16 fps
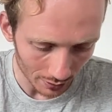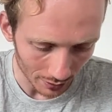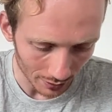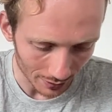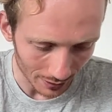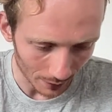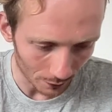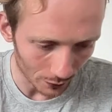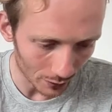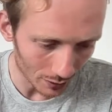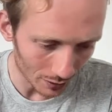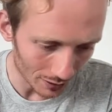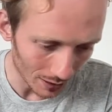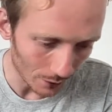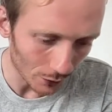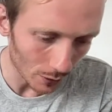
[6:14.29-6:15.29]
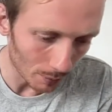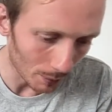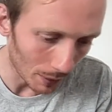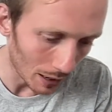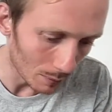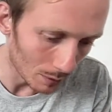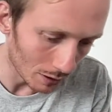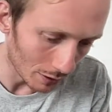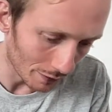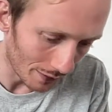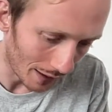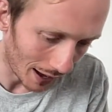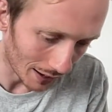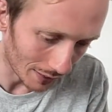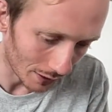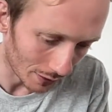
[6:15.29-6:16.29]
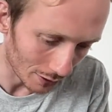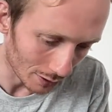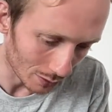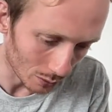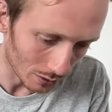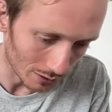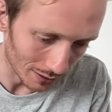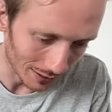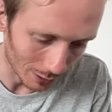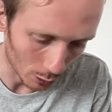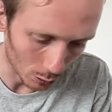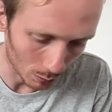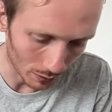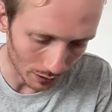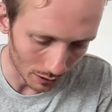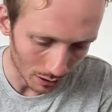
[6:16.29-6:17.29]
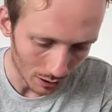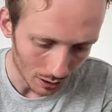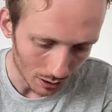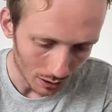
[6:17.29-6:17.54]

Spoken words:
except for maybe the fact that this one's a little bit,